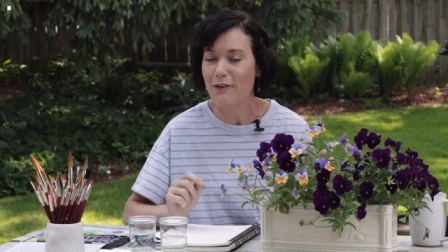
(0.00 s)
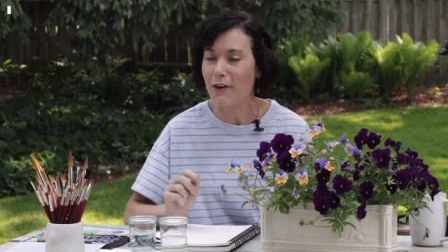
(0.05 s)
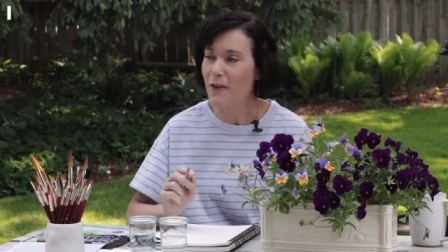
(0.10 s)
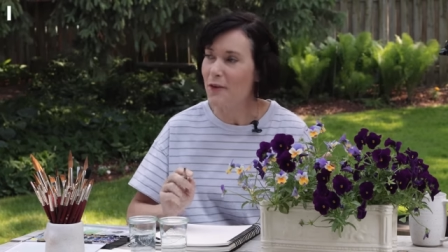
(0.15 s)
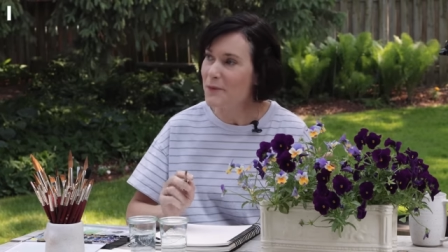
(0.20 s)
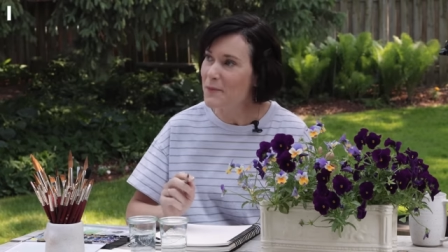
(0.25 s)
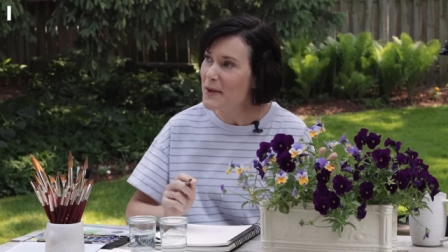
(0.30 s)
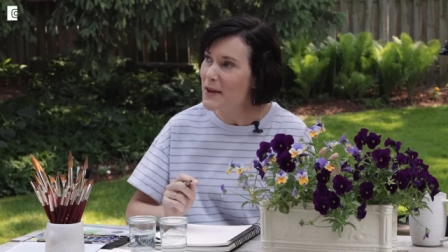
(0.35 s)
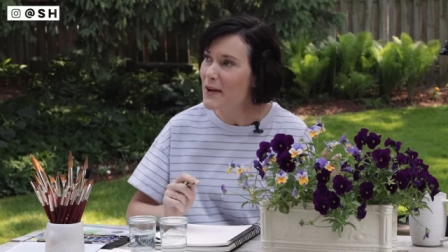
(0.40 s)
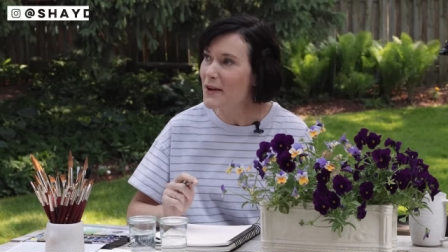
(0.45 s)

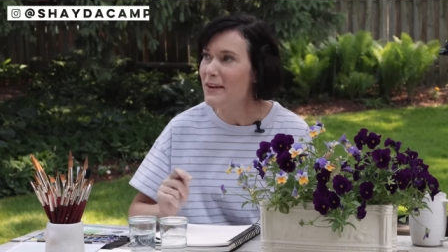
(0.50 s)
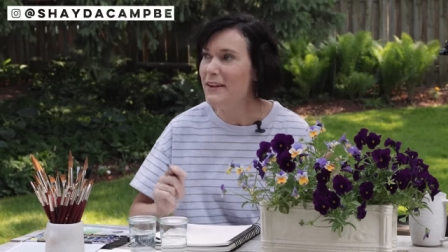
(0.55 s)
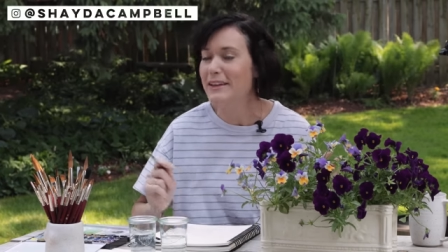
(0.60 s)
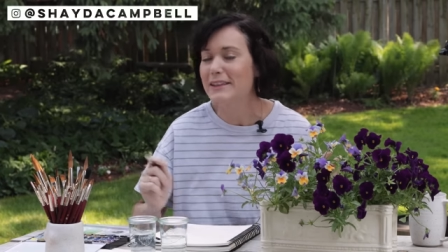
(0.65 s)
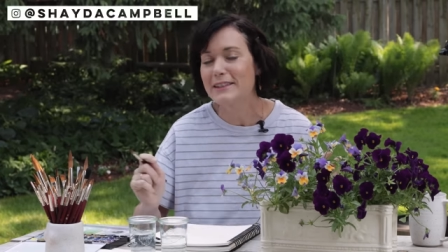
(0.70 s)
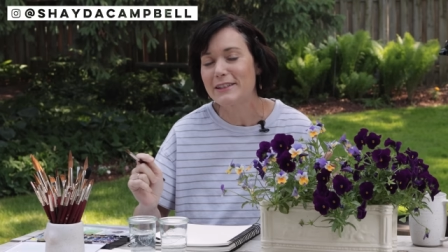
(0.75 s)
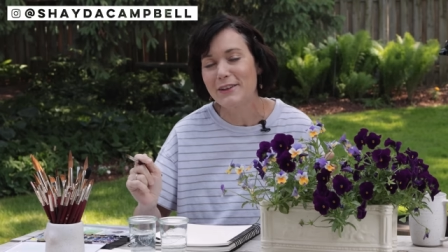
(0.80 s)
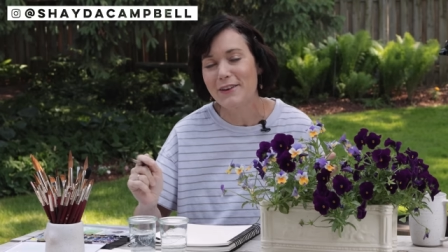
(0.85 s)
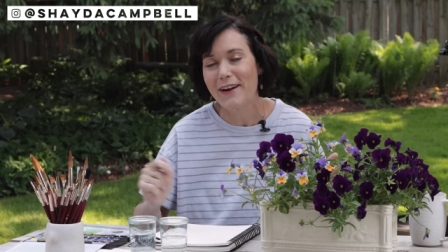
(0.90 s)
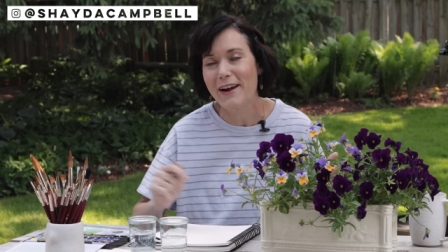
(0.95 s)
Follow me on
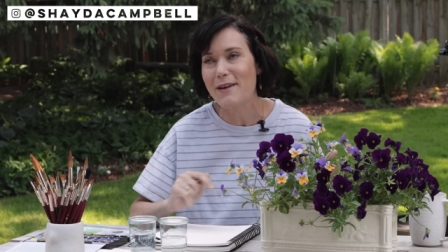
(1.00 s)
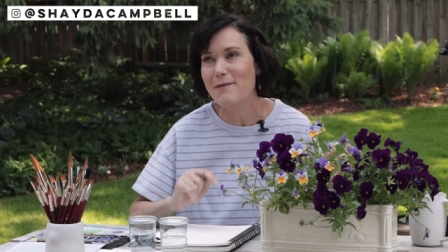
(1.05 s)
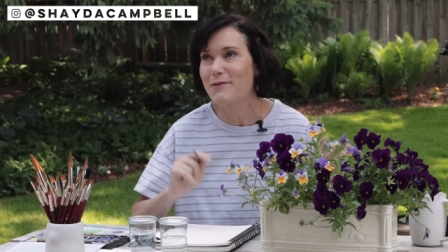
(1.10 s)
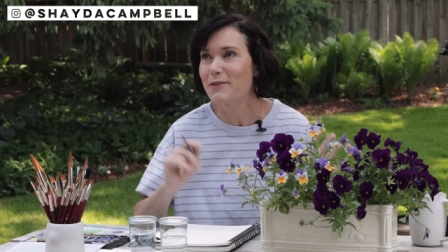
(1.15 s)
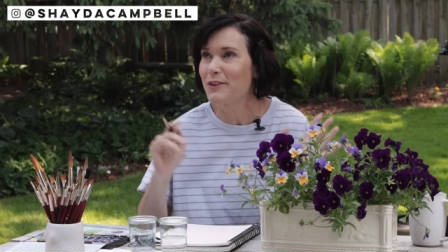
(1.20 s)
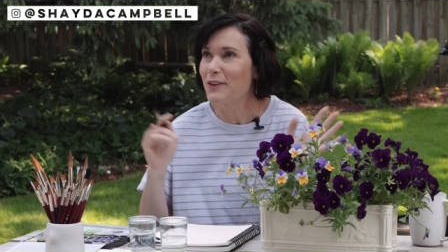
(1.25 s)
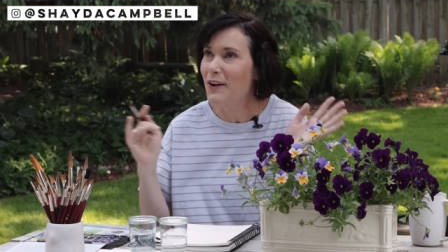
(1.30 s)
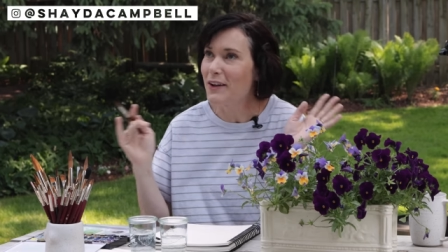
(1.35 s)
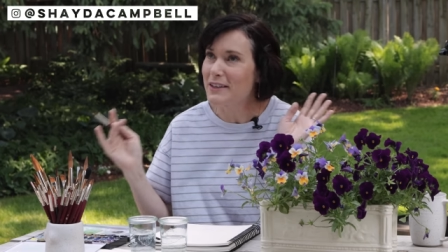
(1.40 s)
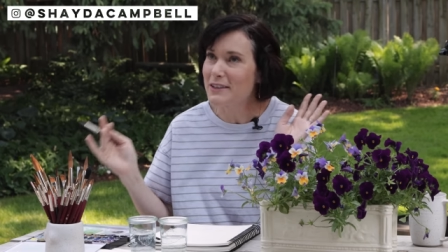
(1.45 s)
Instagram
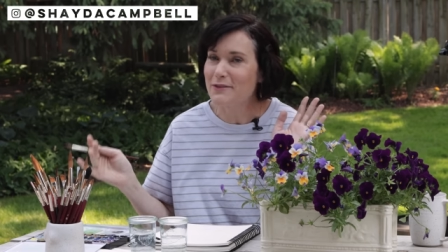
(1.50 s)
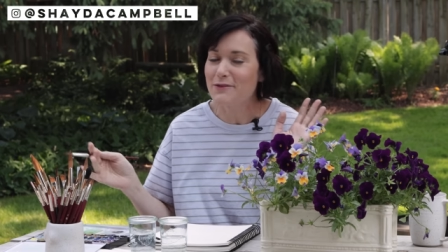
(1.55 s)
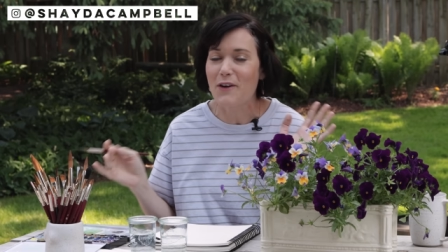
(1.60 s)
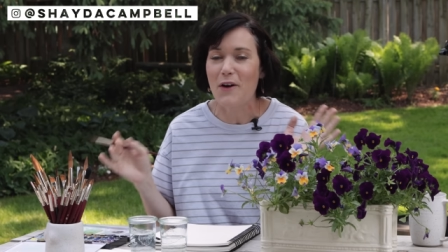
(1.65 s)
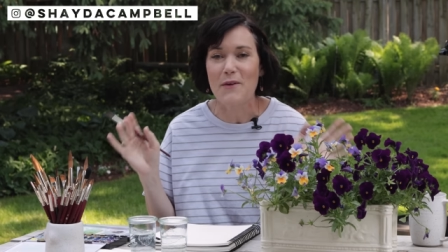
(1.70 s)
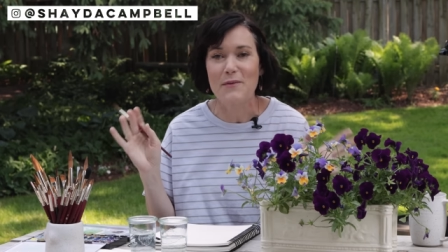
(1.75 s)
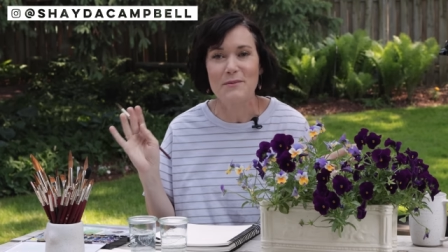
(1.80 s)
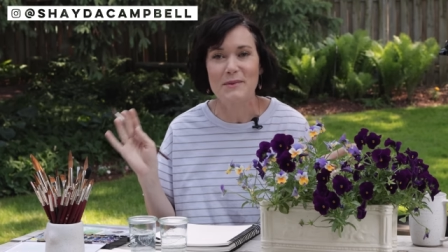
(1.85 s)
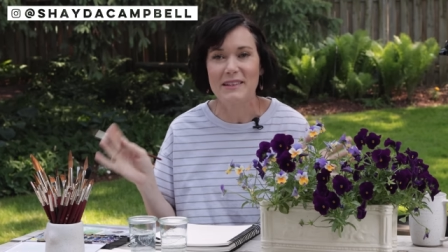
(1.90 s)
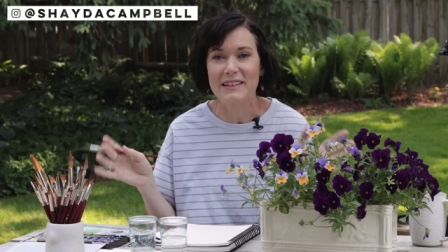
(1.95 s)
for lots of
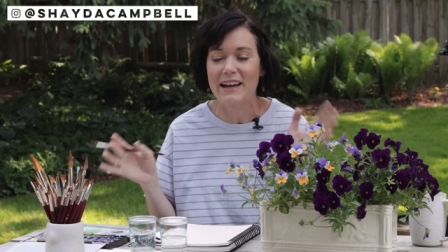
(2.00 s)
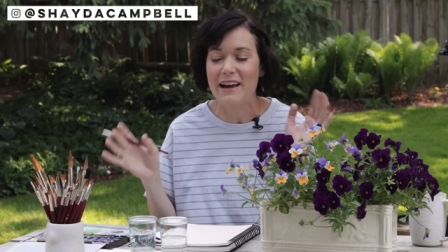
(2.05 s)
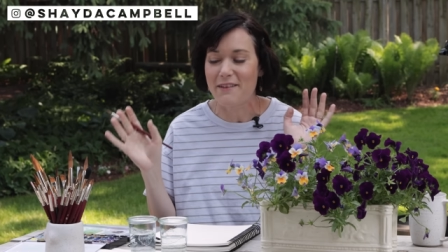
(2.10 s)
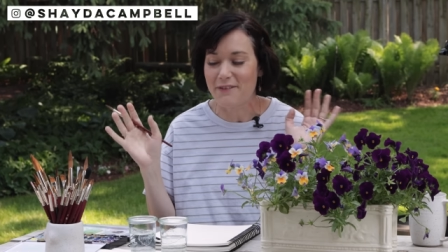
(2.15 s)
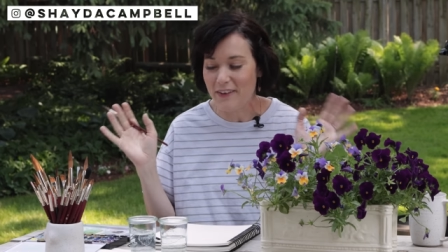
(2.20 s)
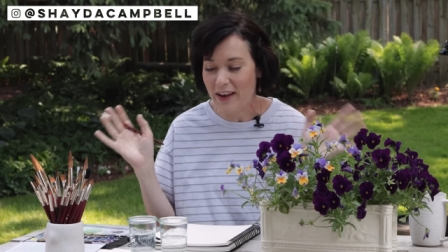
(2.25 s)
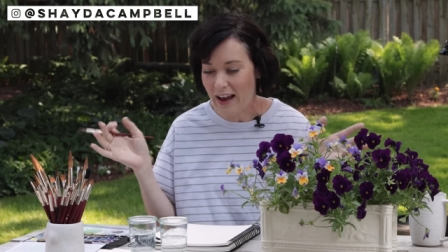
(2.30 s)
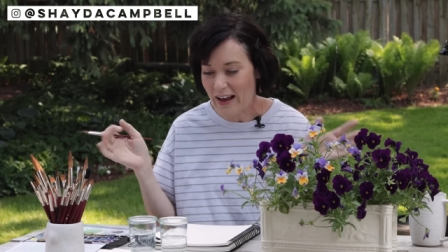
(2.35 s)
home stuff